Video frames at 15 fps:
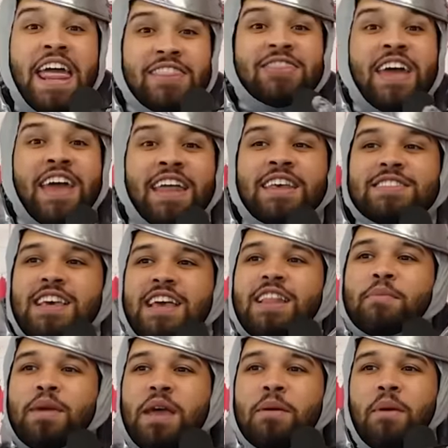Then he's like, let
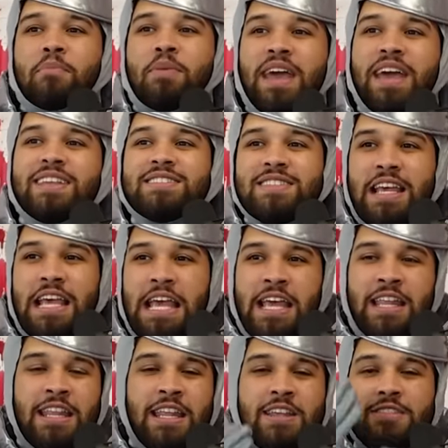me get my pits. And
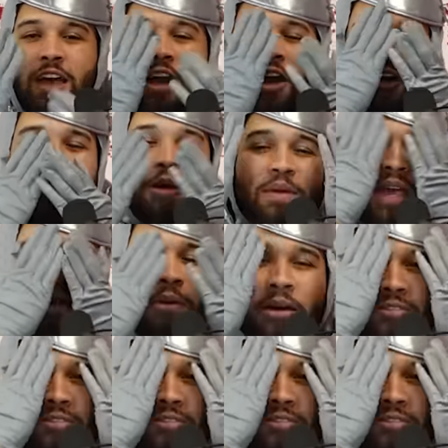then he's like, oh, let me get my